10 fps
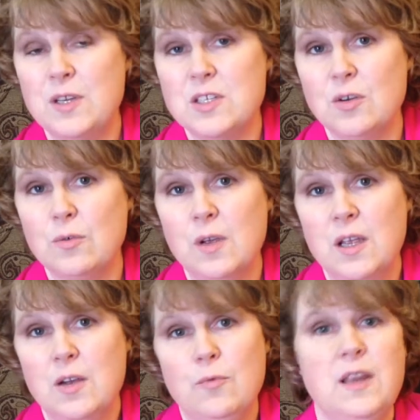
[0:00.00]
we do.
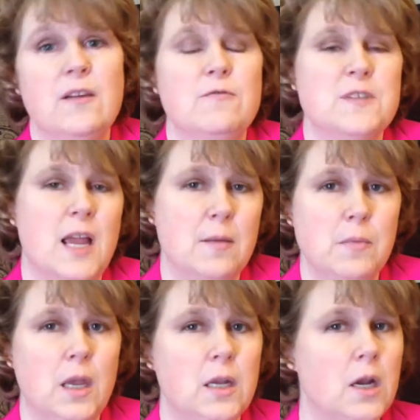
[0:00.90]
We have
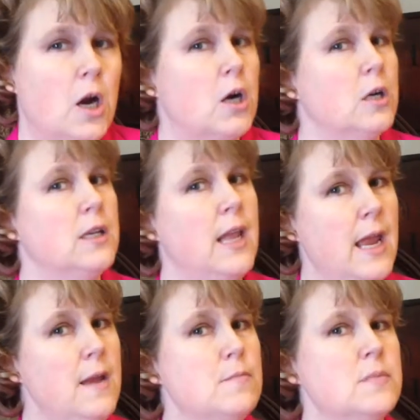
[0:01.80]
timeline card
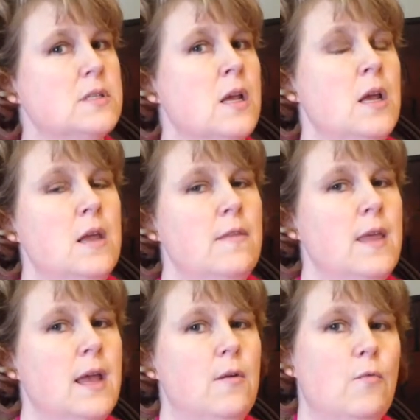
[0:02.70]
games
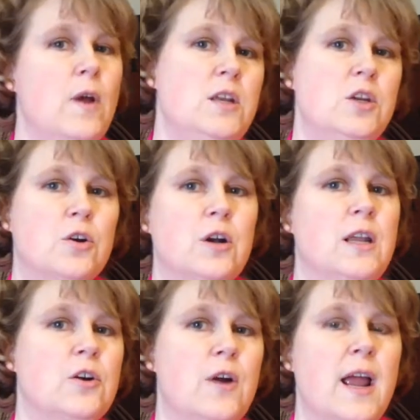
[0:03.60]
that when you're
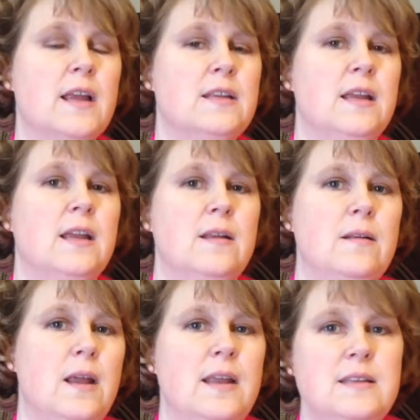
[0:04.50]
interacting
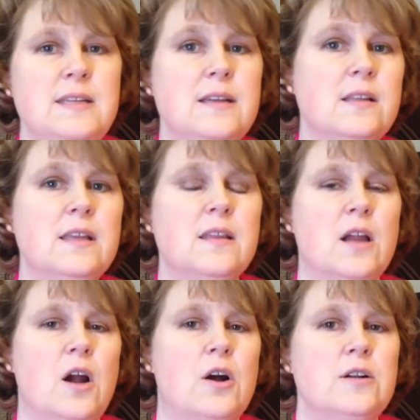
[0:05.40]
and dealing the
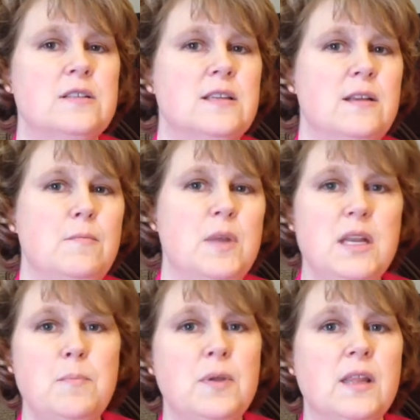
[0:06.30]
cards and
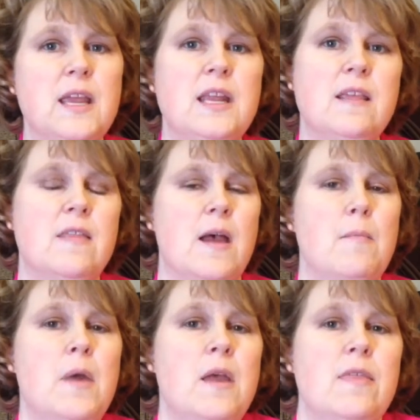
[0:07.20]
manipulating
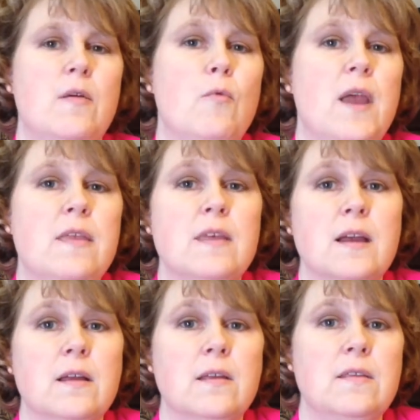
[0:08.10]
them the way
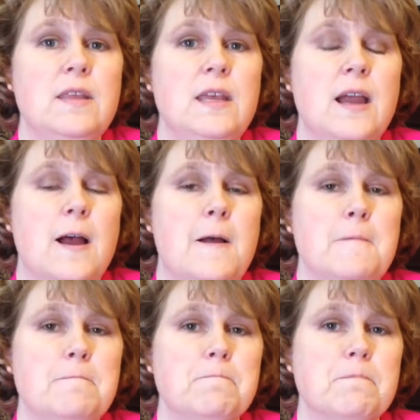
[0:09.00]
that the
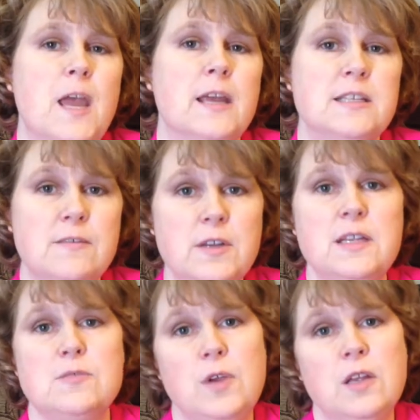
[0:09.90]

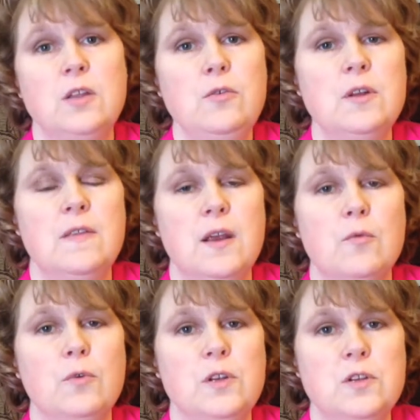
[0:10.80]
activities we include in
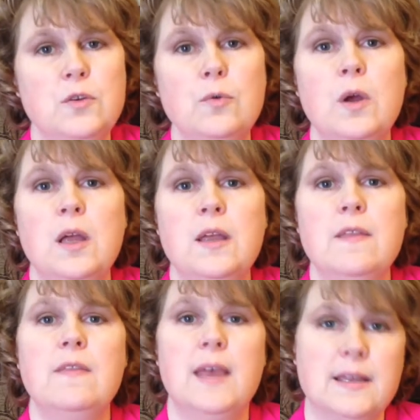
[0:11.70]
there would do,
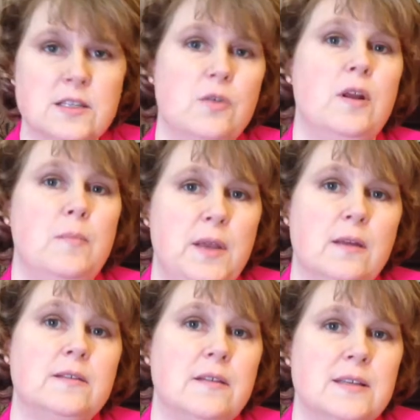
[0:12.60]
that's going to
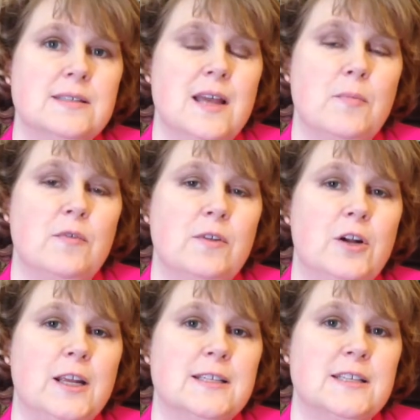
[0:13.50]
appeal to this type of
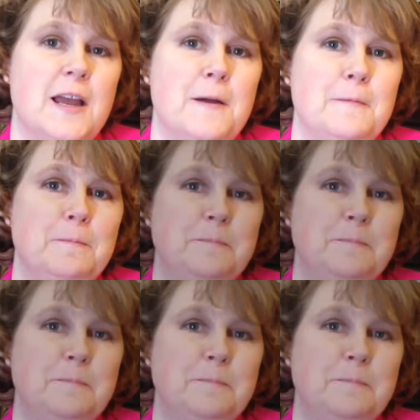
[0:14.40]
learning style.